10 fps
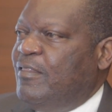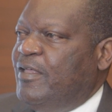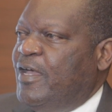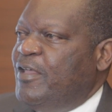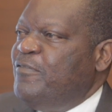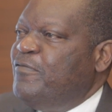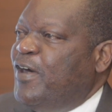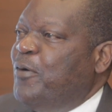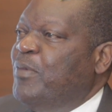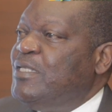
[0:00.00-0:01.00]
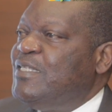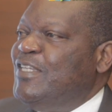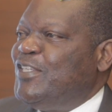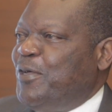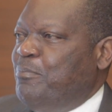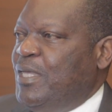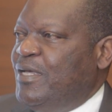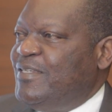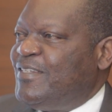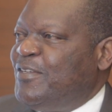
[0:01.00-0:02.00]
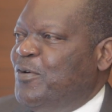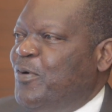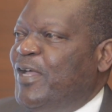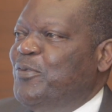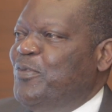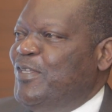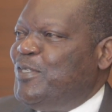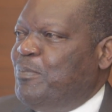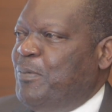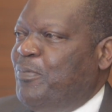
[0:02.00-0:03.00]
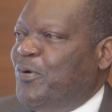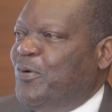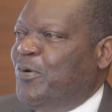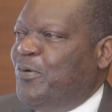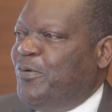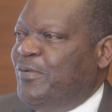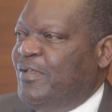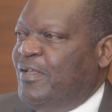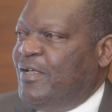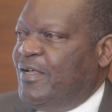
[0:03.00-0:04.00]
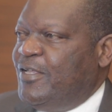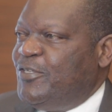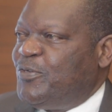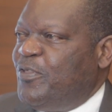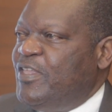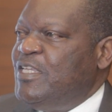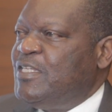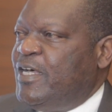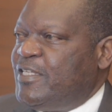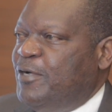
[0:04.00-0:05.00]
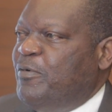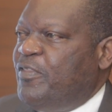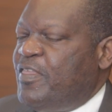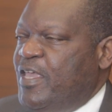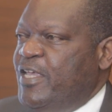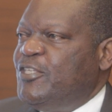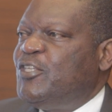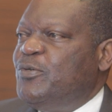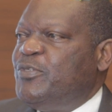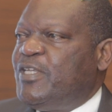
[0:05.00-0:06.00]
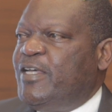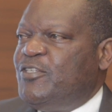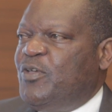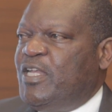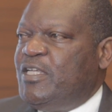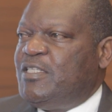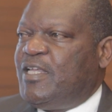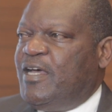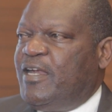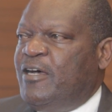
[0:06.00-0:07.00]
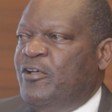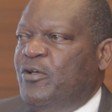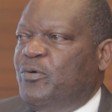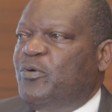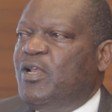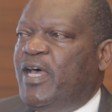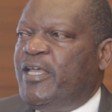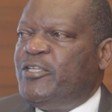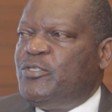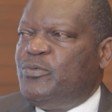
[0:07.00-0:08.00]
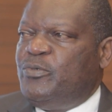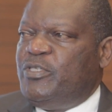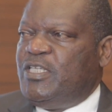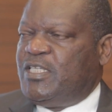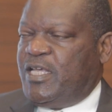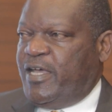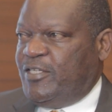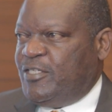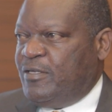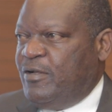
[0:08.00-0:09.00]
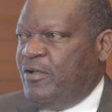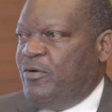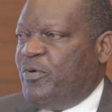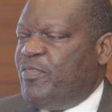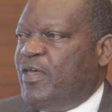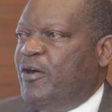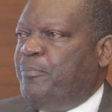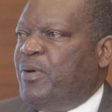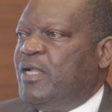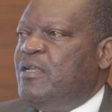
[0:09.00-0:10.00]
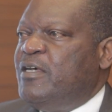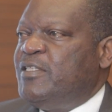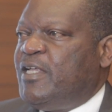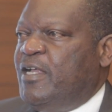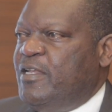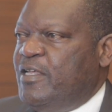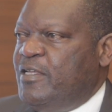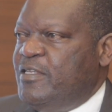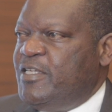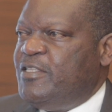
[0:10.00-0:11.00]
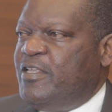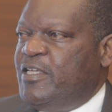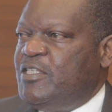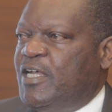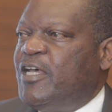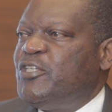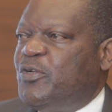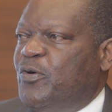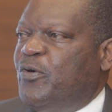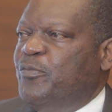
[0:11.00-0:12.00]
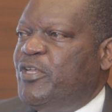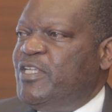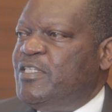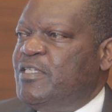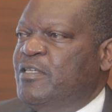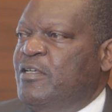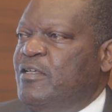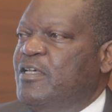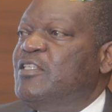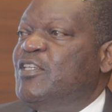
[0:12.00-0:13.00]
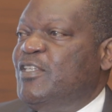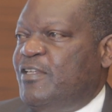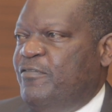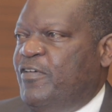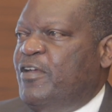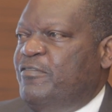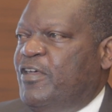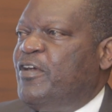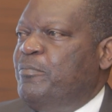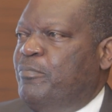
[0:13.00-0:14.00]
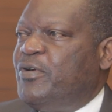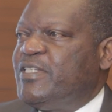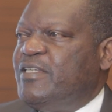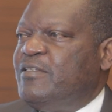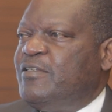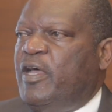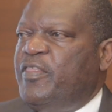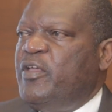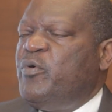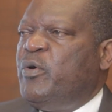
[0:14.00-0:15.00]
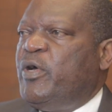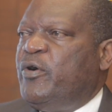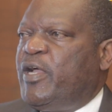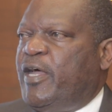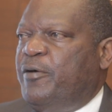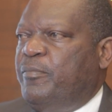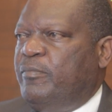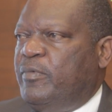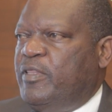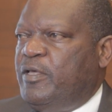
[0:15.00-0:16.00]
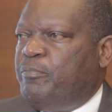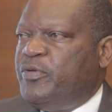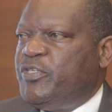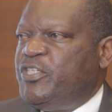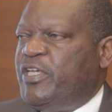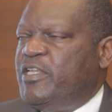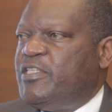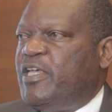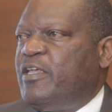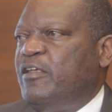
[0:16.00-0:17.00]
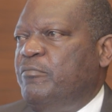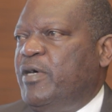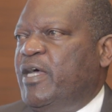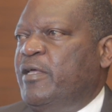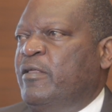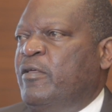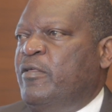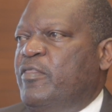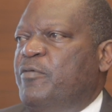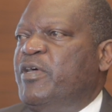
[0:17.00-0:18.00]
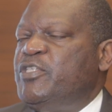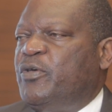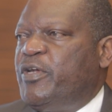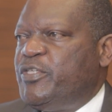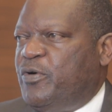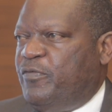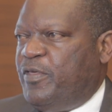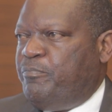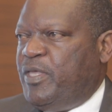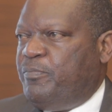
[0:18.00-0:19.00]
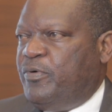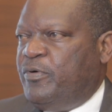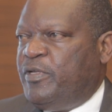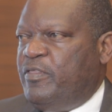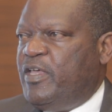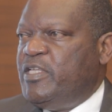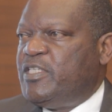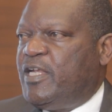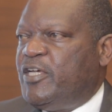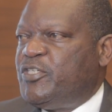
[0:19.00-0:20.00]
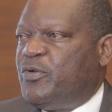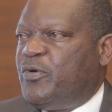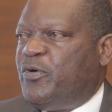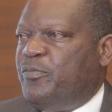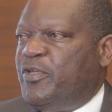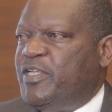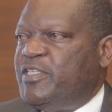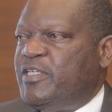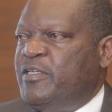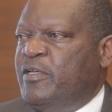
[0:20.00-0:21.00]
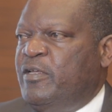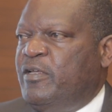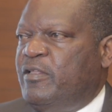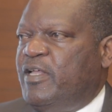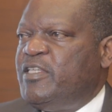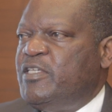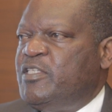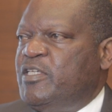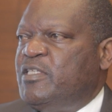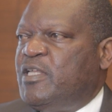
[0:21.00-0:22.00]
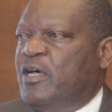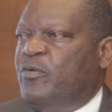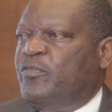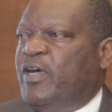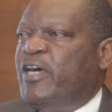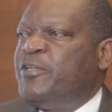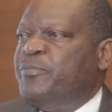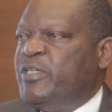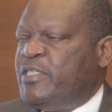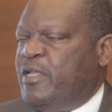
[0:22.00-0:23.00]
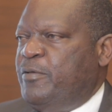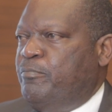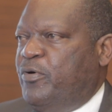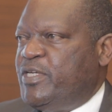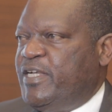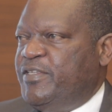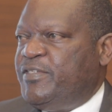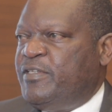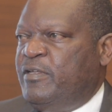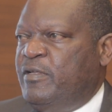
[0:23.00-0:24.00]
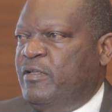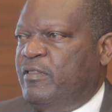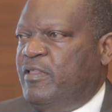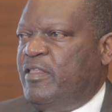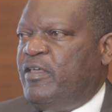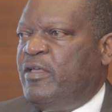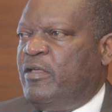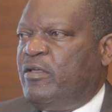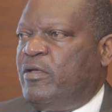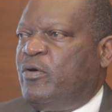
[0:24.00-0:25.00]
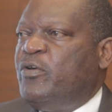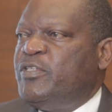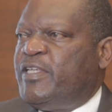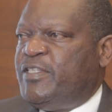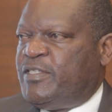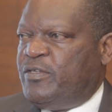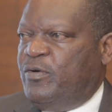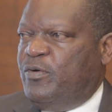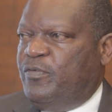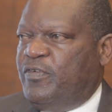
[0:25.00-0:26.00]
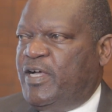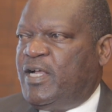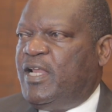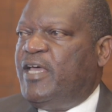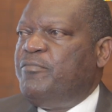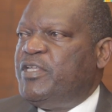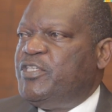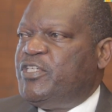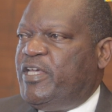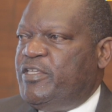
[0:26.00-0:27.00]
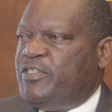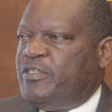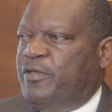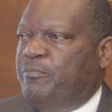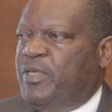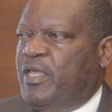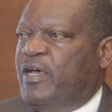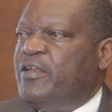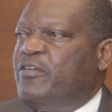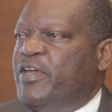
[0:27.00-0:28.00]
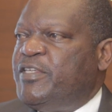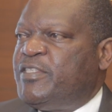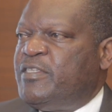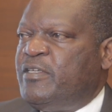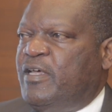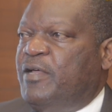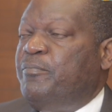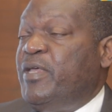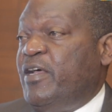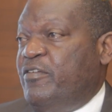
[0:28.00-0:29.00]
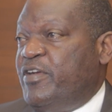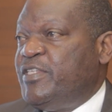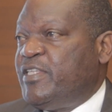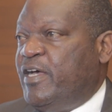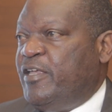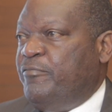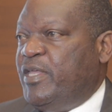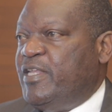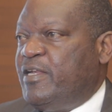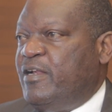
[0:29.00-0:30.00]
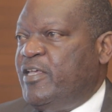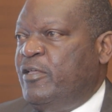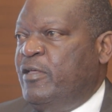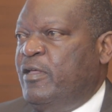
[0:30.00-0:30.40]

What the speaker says: Their environment disappears. Where do these people go? So these are some of the issues as UNHCR would like to discuss with our partners and indeed the international community. It is very, very important. I think we welcome the position taken by the majority of the people in the international community that it is of utmost importance that the causes of climate change be addressed and be addressed immediately.